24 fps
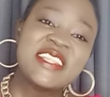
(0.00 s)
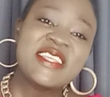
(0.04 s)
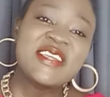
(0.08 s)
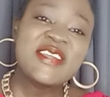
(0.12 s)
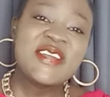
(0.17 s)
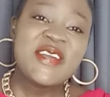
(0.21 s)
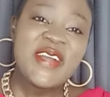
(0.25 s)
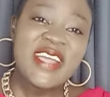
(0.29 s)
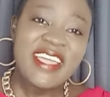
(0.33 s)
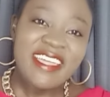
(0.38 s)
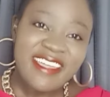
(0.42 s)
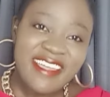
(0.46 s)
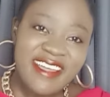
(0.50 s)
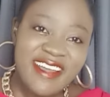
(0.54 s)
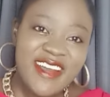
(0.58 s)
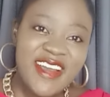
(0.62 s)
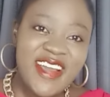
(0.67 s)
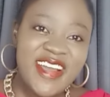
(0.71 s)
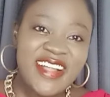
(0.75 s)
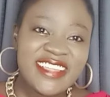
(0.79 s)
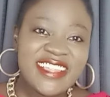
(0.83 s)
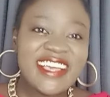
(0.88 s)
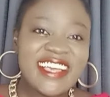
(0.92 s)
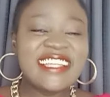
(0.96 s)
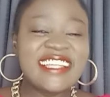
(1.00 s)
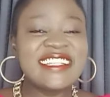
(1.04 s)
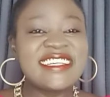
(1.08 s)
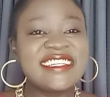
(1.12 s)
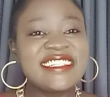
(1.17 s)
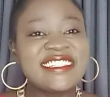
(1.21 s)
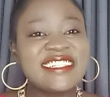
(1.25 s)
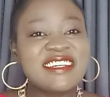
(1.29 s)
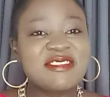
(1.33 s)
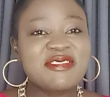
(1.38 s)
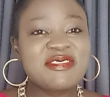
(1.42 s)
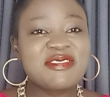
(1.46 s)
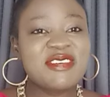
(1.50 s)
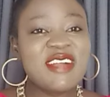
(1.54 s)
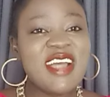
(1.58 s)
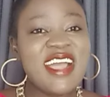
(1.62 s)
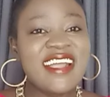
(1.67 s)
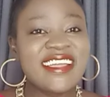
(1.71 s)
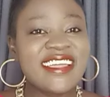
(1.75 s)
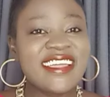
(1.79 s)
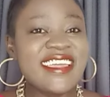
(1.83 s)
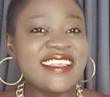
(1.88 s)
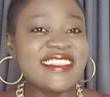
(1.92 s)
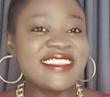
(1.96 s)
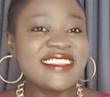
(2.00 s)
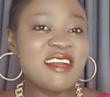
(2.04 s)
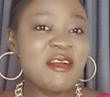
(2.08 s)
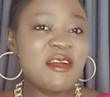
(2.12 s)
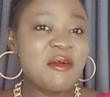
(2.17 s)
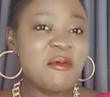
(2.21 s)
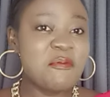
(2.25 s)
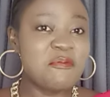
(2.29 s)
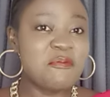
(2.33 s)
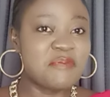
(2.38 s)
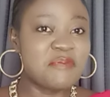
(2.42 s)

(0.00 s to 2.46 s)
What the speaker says: your girl Linda Frank in the